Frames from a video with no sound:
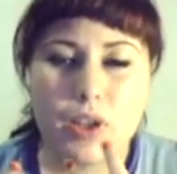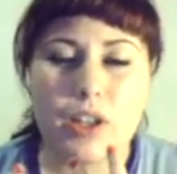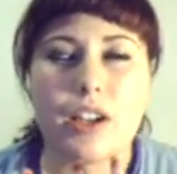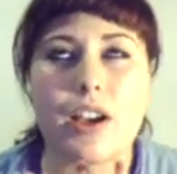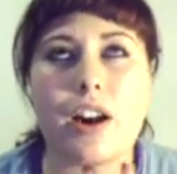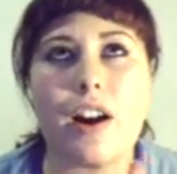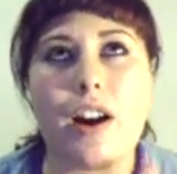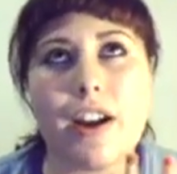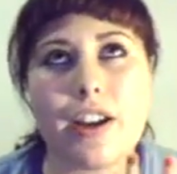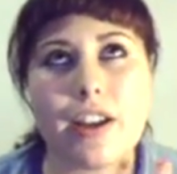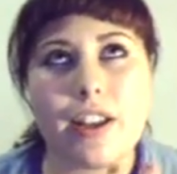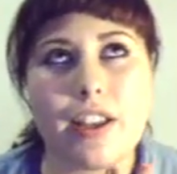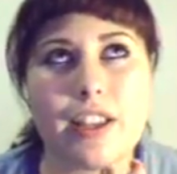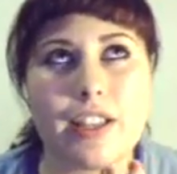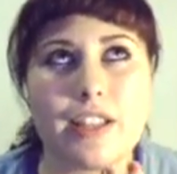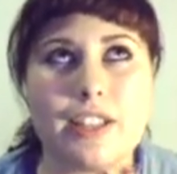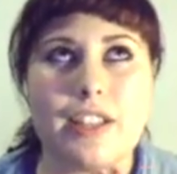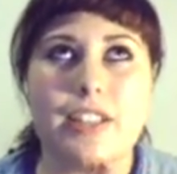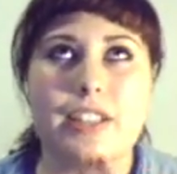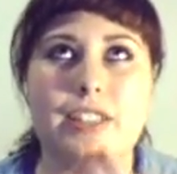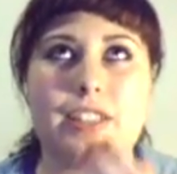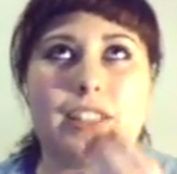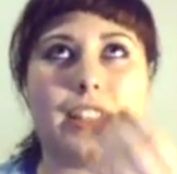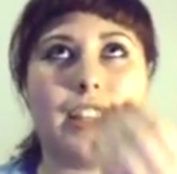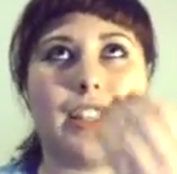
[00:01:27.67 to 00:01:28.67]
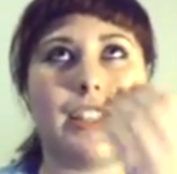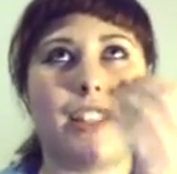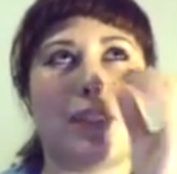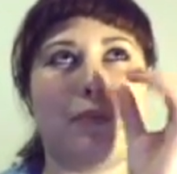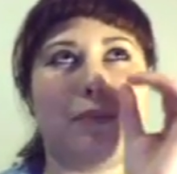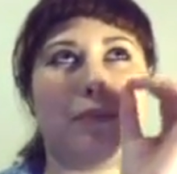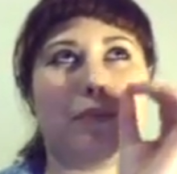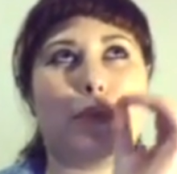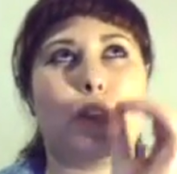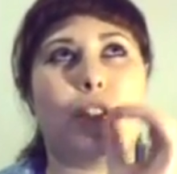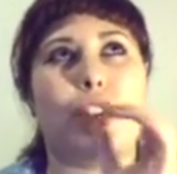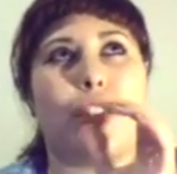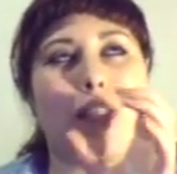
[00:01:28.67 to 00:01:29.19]
it's
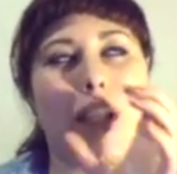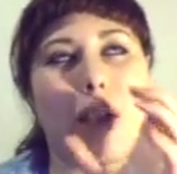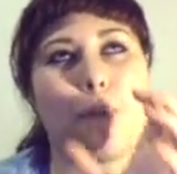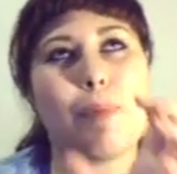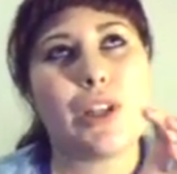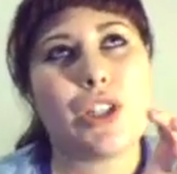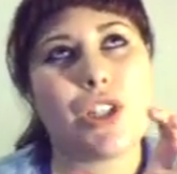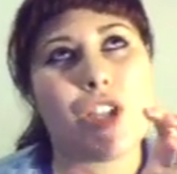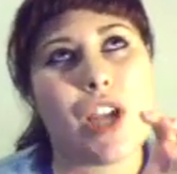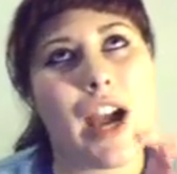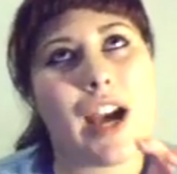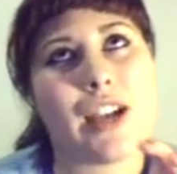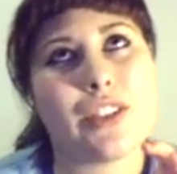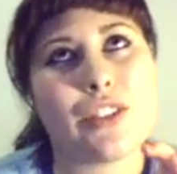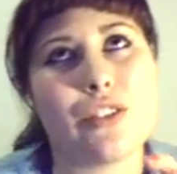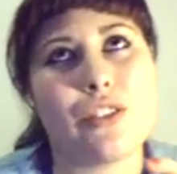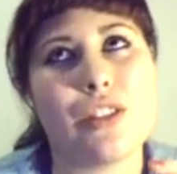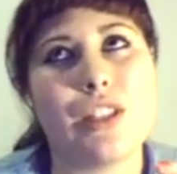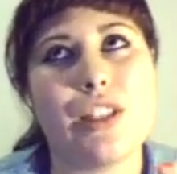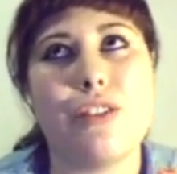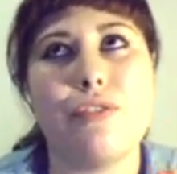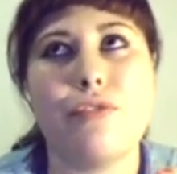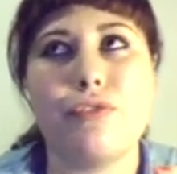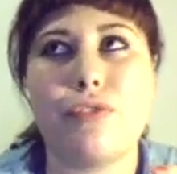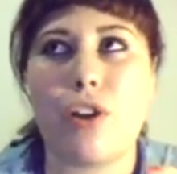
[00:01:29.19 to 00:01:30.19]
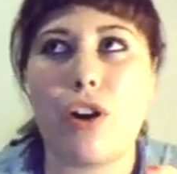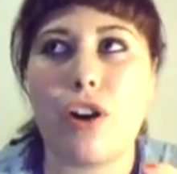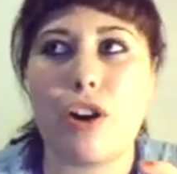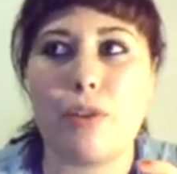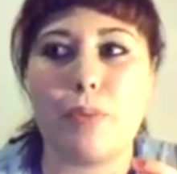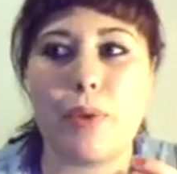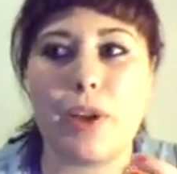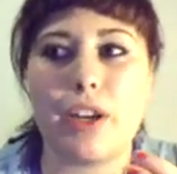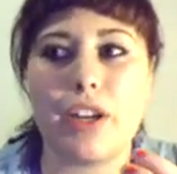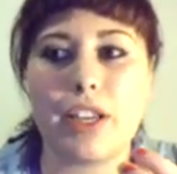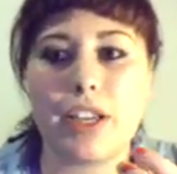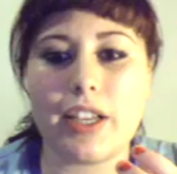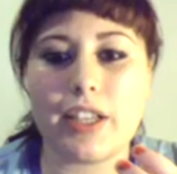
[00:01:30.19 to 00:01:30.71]
the damage it has on the
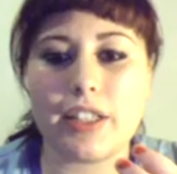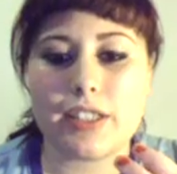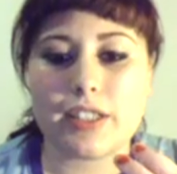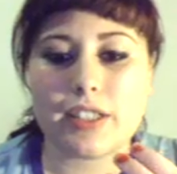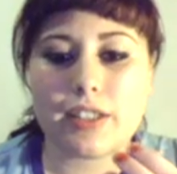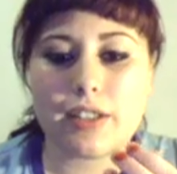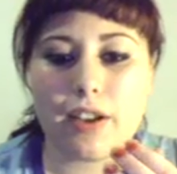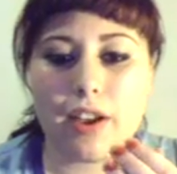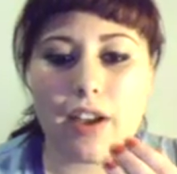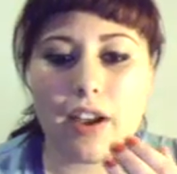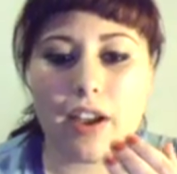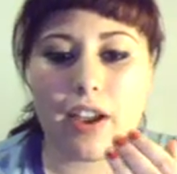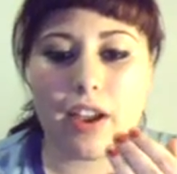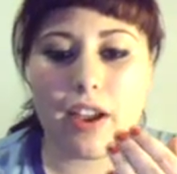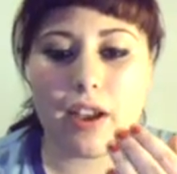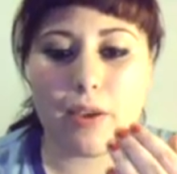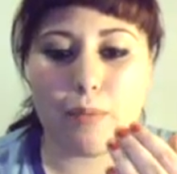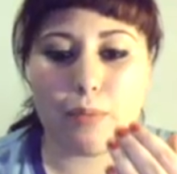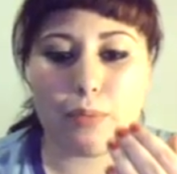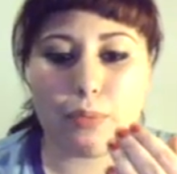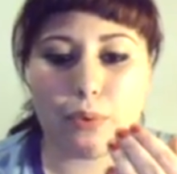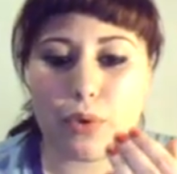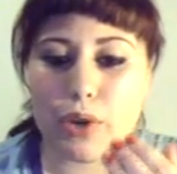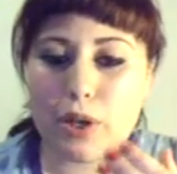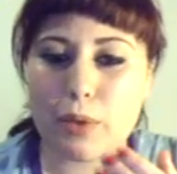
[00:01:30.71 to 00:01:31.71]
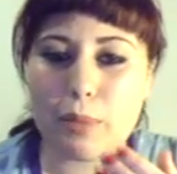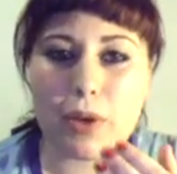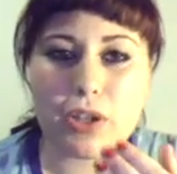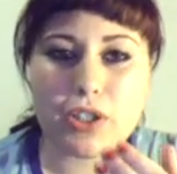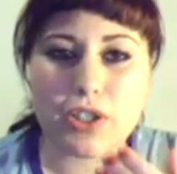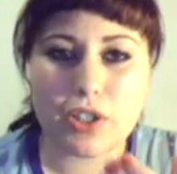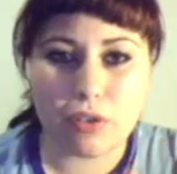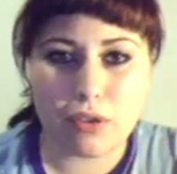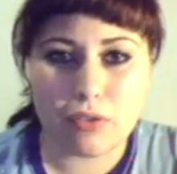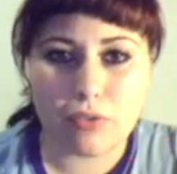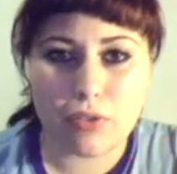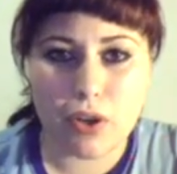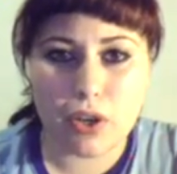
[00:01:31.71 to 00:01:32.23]
environment is pretty much
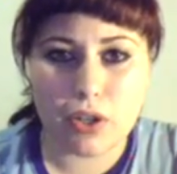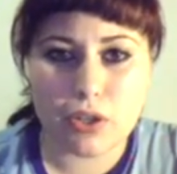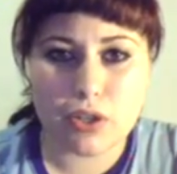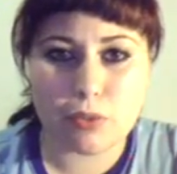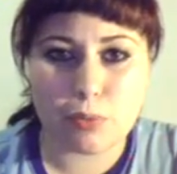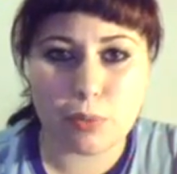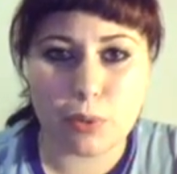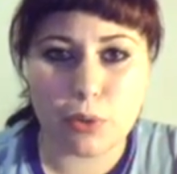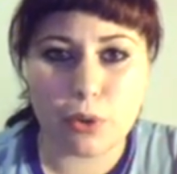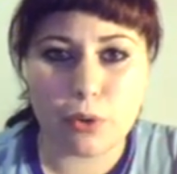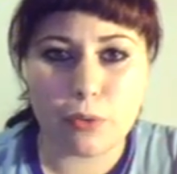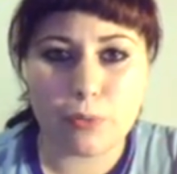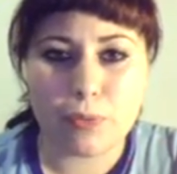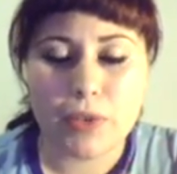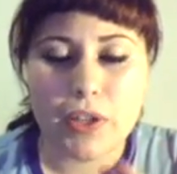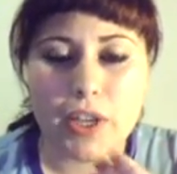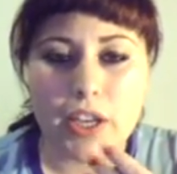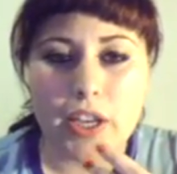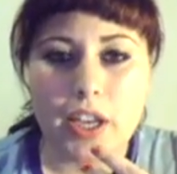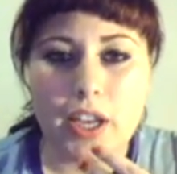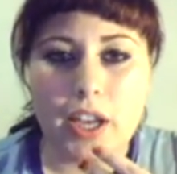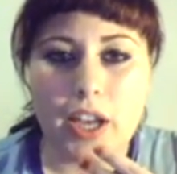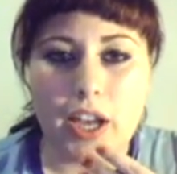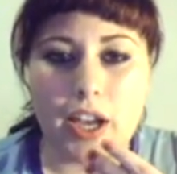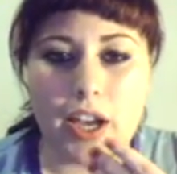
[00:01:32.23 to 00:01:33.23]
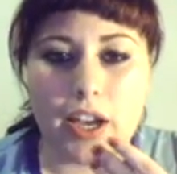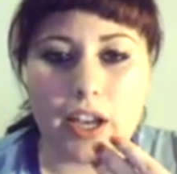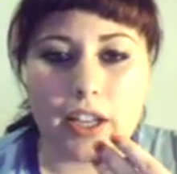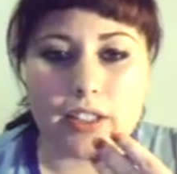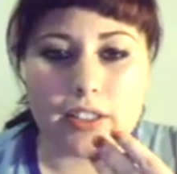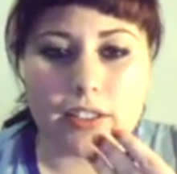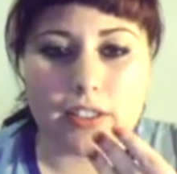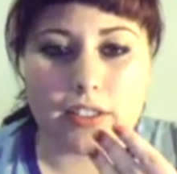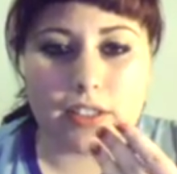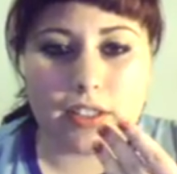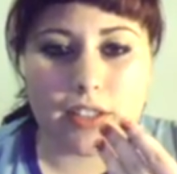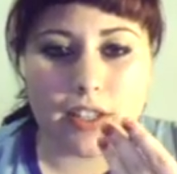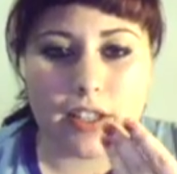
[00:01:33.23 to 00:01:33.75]
irreversible,
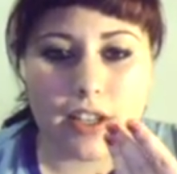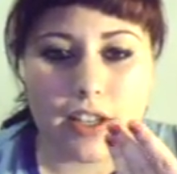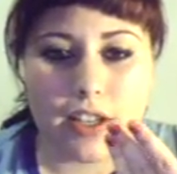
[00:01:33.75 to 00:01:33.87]
and